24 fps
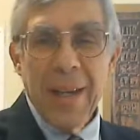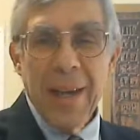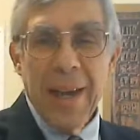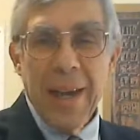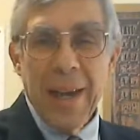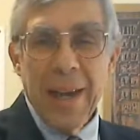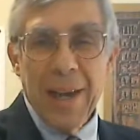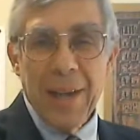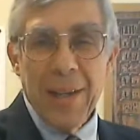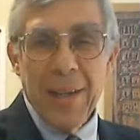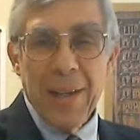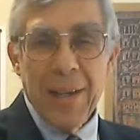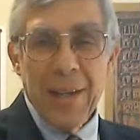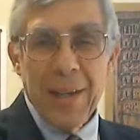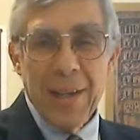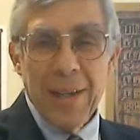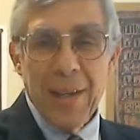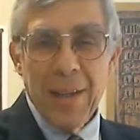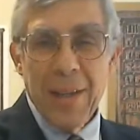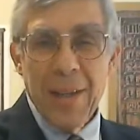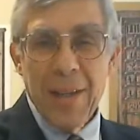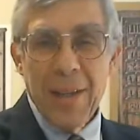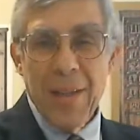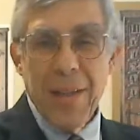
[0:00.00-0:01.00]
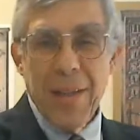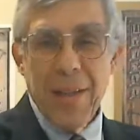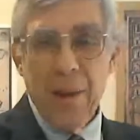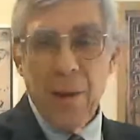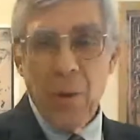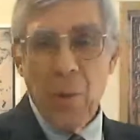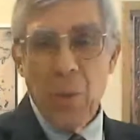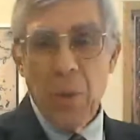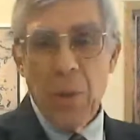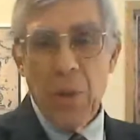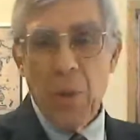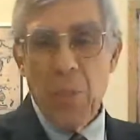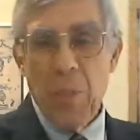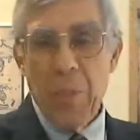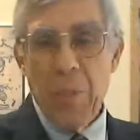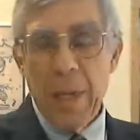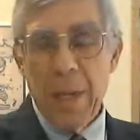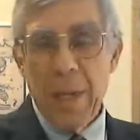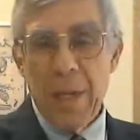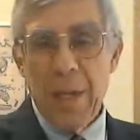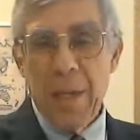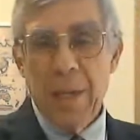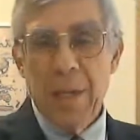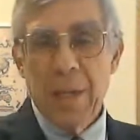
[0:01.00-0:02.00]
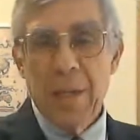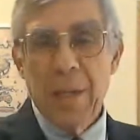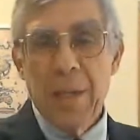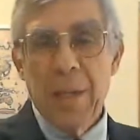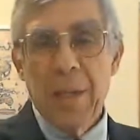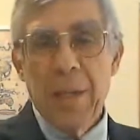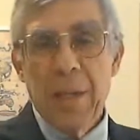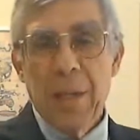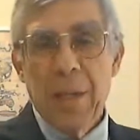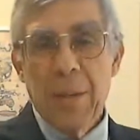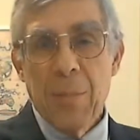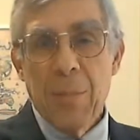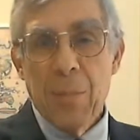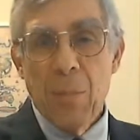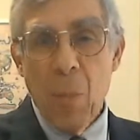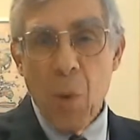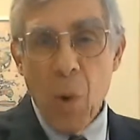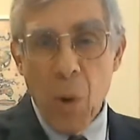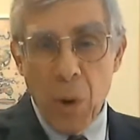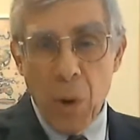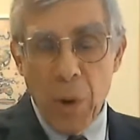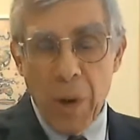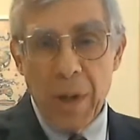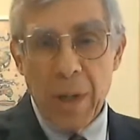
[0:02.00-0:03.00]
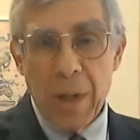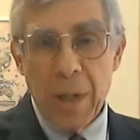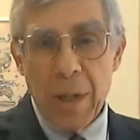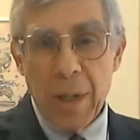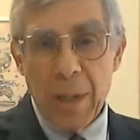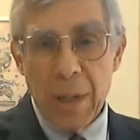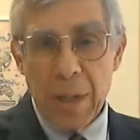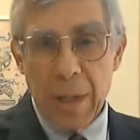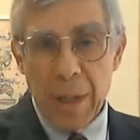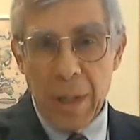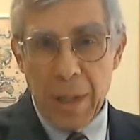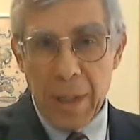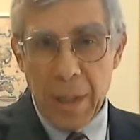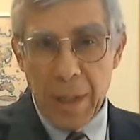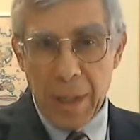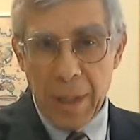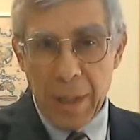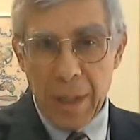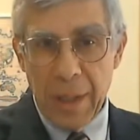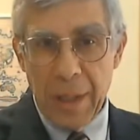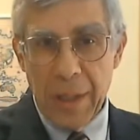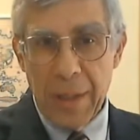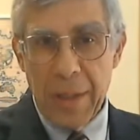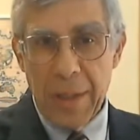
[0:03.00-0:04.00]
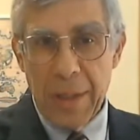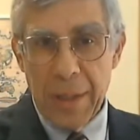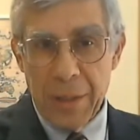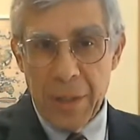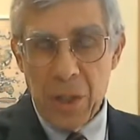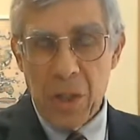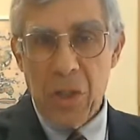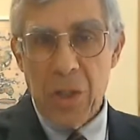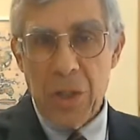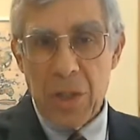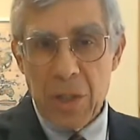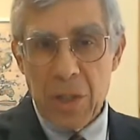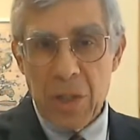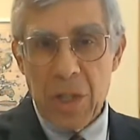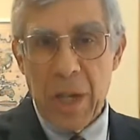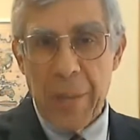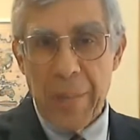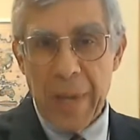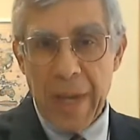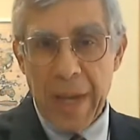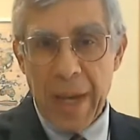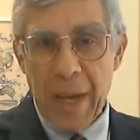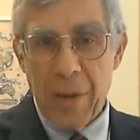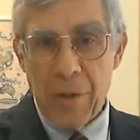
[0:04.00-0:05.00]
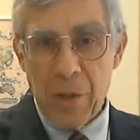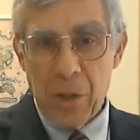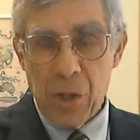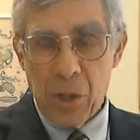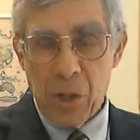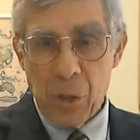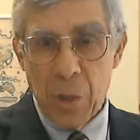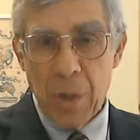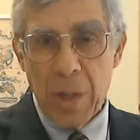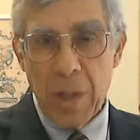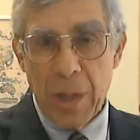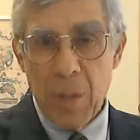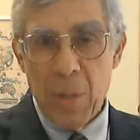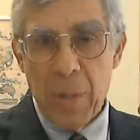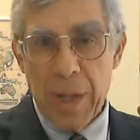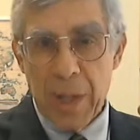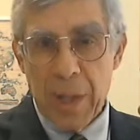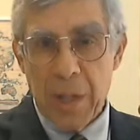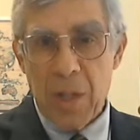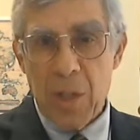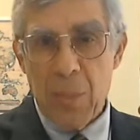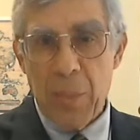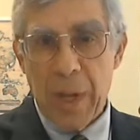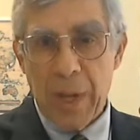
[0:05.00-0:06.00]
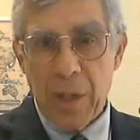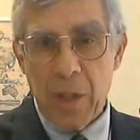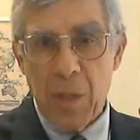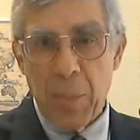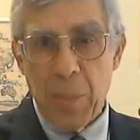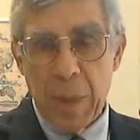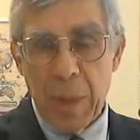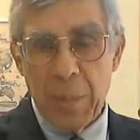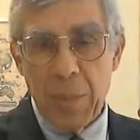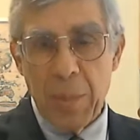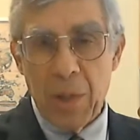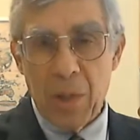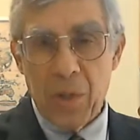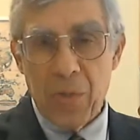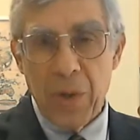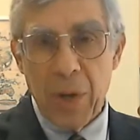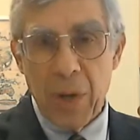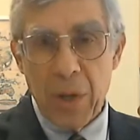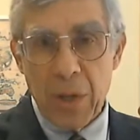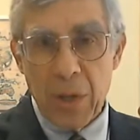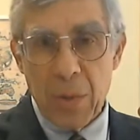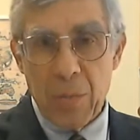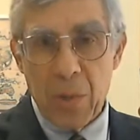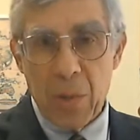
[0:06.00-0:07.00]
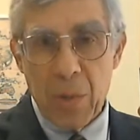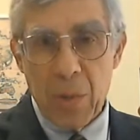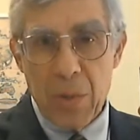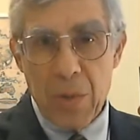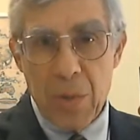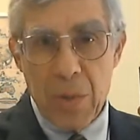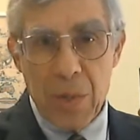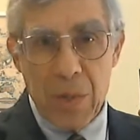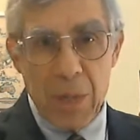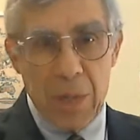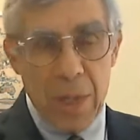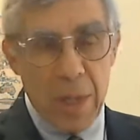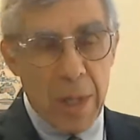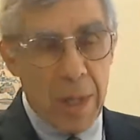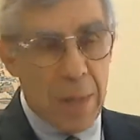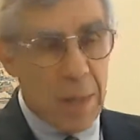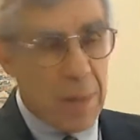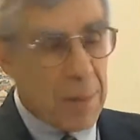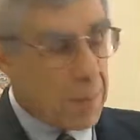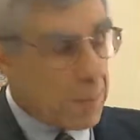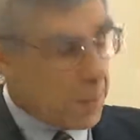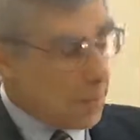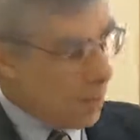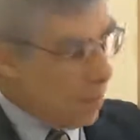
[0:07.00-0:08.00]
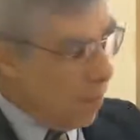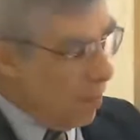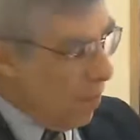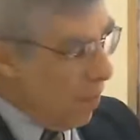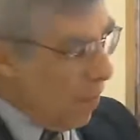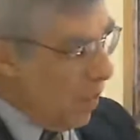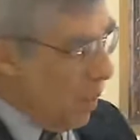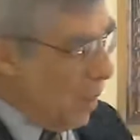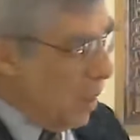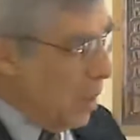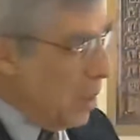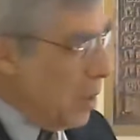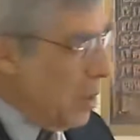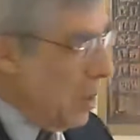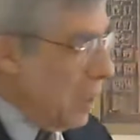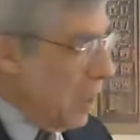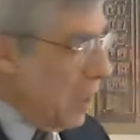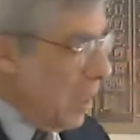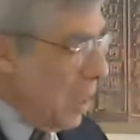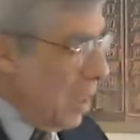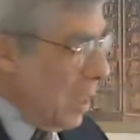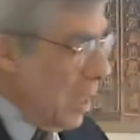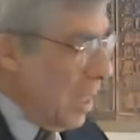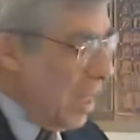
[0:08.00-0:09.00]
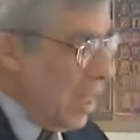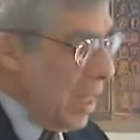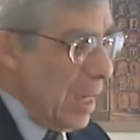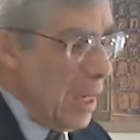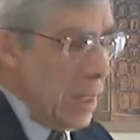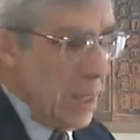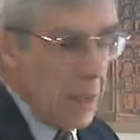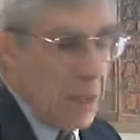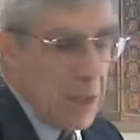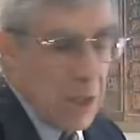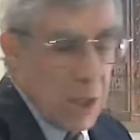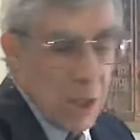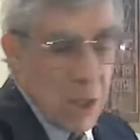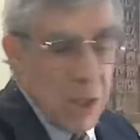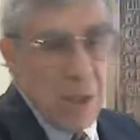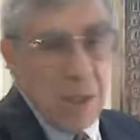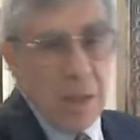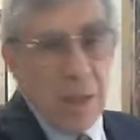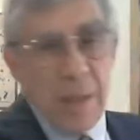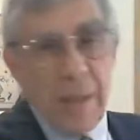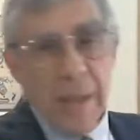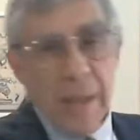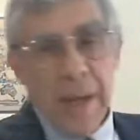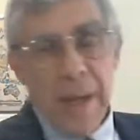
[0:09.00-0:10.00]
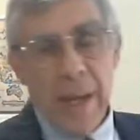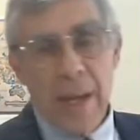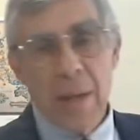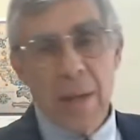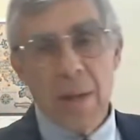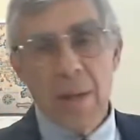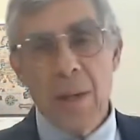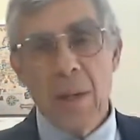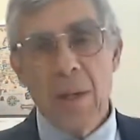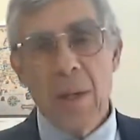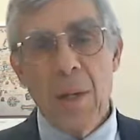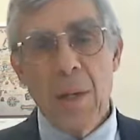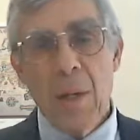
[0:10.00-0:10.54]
and there will be more editions coming out shortly. We expect to publish Volume 2 this year. In addition to that,